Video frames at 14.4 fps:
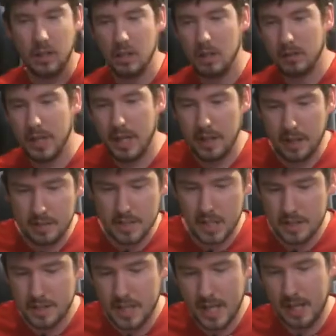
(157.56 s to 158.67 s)
Okay, here's our
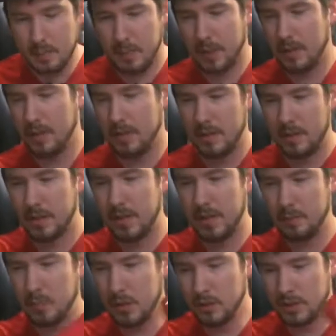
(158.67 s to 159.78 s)
setup. Got blue
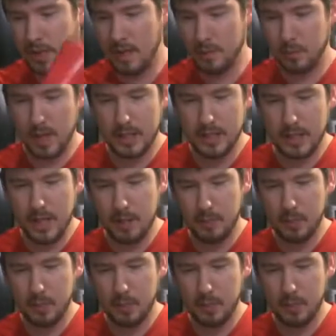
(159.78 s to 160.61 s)
cup, red cup,